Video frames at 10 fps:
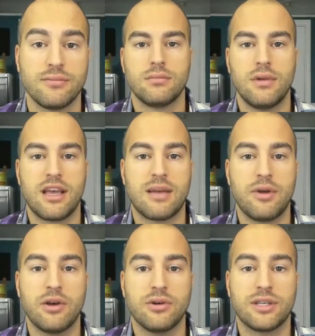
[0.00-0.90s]
It can be
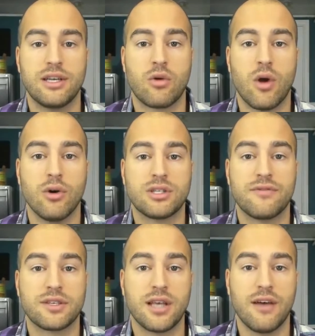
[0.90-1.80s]
used in erosive
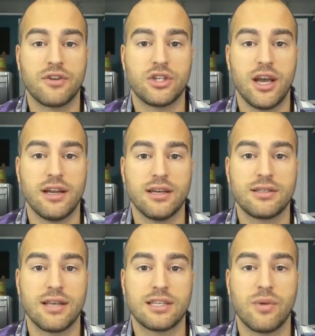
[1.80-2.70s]

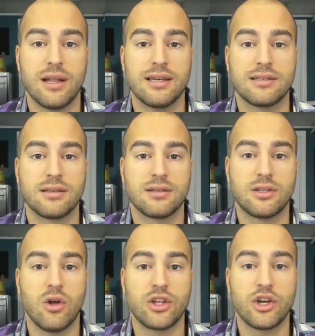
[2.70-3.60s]
esophagitis, as well as
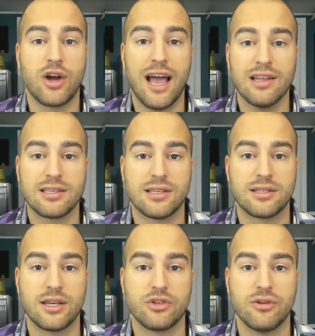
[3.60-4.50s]
Zollinger-Ellison
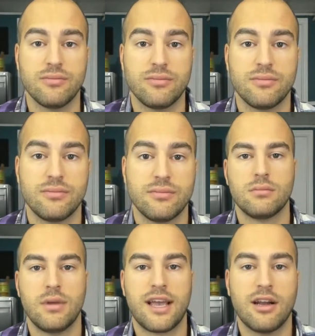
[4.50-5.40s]
syndrome.
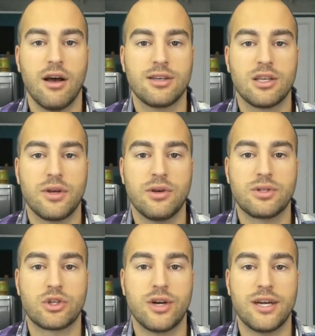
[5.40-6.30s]
It can also be used
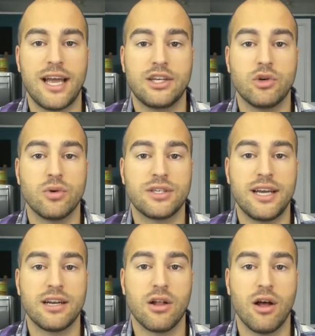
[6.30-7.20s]
to treat a
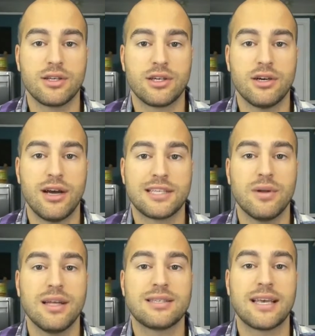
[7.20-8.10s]
duodenal ulcer, as
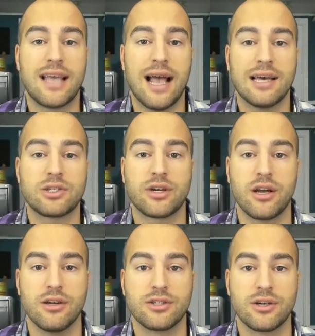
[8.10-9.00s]
well as a gastric
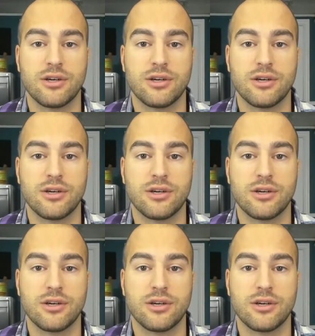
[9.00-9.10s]
ulcer.